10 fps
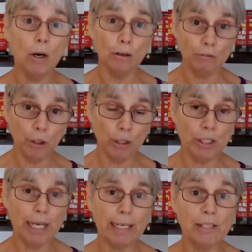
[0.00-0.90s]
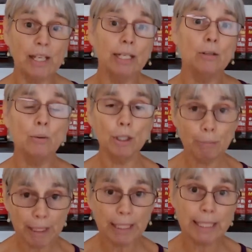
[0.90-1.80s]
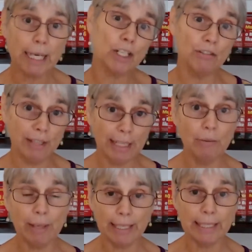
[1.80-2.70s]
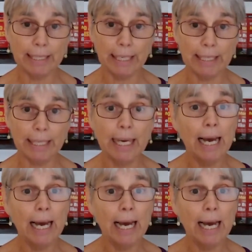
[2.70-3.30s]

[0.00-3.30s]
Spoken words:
of contacts, and you want to be in touch fairly regularly.